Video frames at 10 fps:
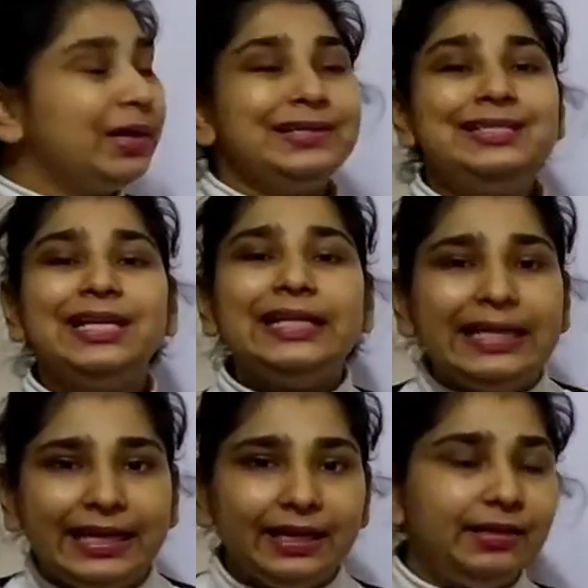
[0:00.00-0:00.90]

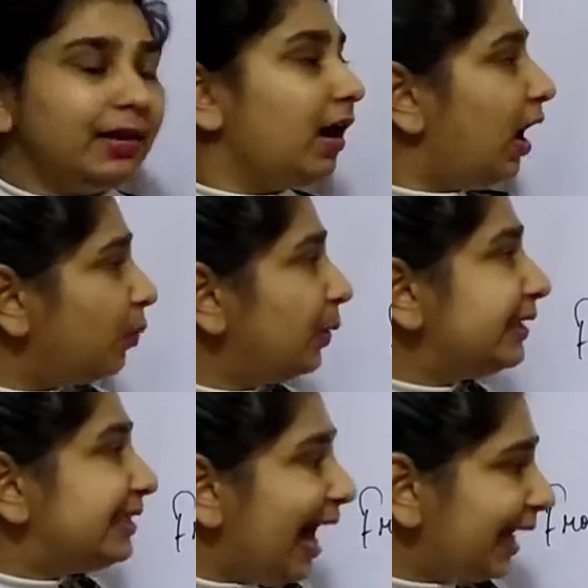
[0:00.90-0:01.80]
delete our
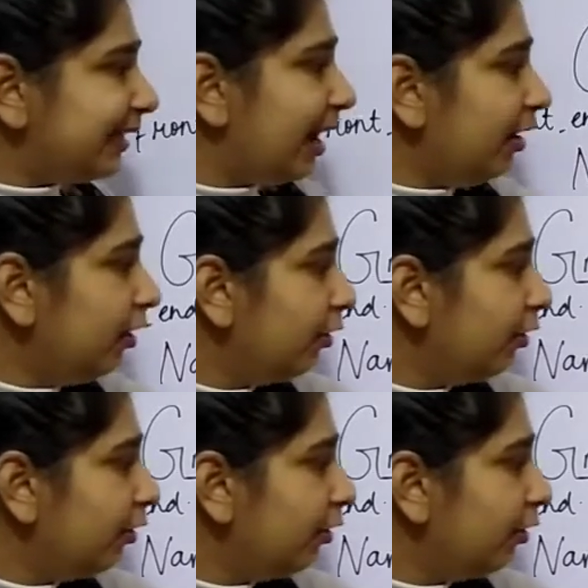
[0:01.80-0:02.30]
data